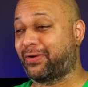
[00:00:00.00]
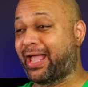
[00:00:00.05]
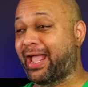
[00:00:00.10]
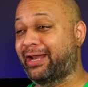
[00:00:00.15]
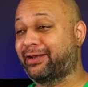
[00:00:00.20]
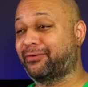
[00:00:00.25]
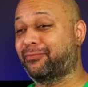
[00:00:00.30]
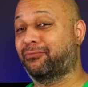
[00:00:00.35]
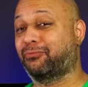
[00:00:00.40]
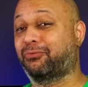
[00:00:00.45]
I
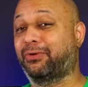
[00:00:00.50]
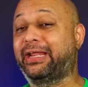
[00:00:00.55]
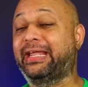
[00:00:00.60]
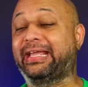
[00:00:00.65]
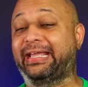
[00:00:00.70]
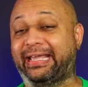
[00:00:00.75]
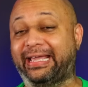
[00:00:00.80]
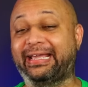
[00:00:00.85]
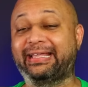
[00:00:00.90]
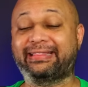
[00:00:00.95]
had to
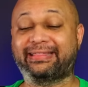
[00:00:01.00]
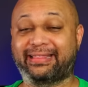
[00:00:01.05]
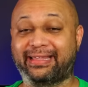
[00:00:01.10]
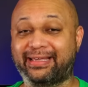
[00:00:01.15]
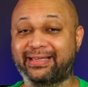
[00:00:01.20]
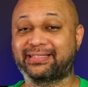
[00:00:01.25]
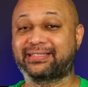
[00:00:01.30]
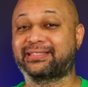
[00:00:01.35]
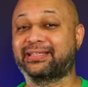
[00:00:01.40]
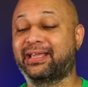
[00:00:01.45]
re-get
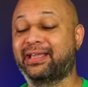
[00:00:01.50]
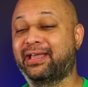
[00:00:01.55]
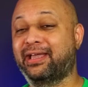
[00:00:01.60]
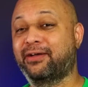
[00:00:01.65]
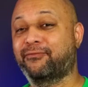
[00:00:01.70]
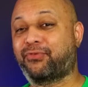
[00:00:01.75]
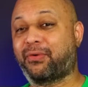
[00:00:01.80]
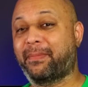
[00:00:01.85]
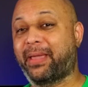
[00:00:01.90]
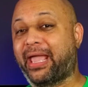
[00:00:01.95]
this
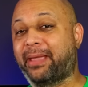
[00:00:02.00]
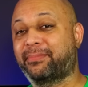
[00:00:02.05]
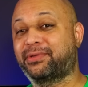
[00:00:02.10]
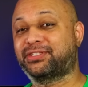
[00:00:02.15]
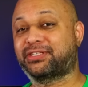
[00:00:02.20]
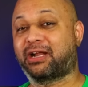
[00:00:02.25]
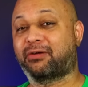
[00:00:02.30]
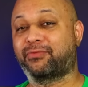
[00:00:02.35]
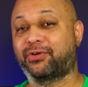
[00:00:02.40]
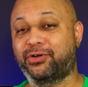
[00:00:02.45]
from
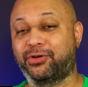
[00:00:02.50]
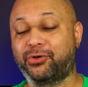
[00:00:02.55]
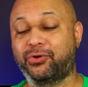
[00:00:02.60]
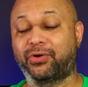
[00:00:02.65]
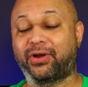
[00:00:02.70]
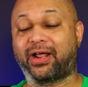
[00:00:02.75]
Amazon Renewed.